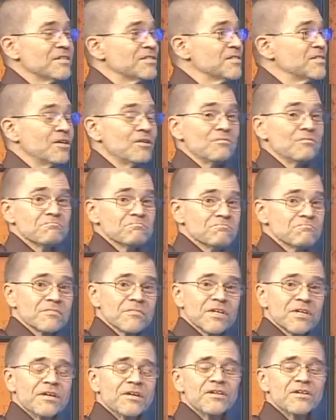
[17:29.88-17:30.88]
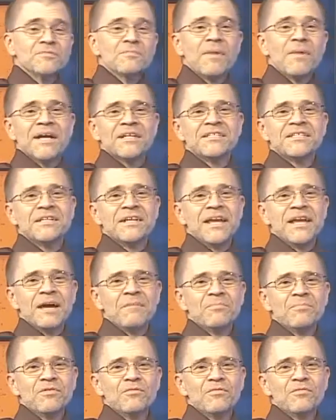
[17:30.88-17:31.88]
So here's Monte
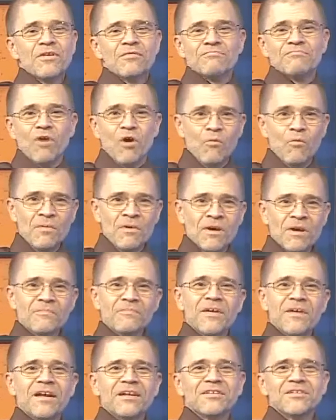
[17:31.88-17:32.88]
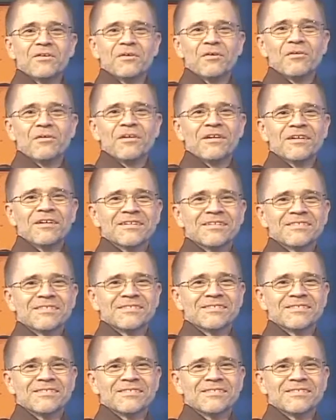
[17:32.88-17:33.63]
Napper with Open Up That Door.